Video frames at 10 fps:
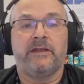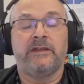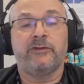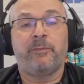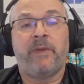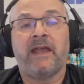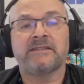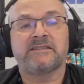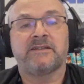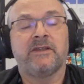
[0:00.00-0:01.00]
In the
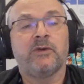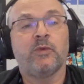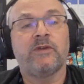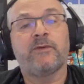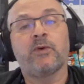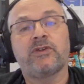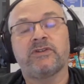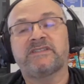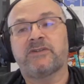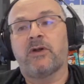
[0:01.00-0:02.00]
past, we
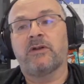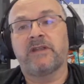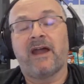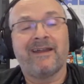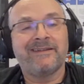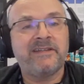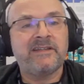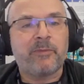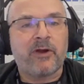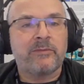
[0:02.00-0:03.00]
focused on IT
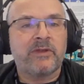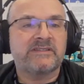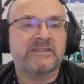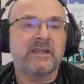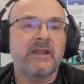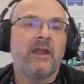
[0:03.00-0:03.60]
departments.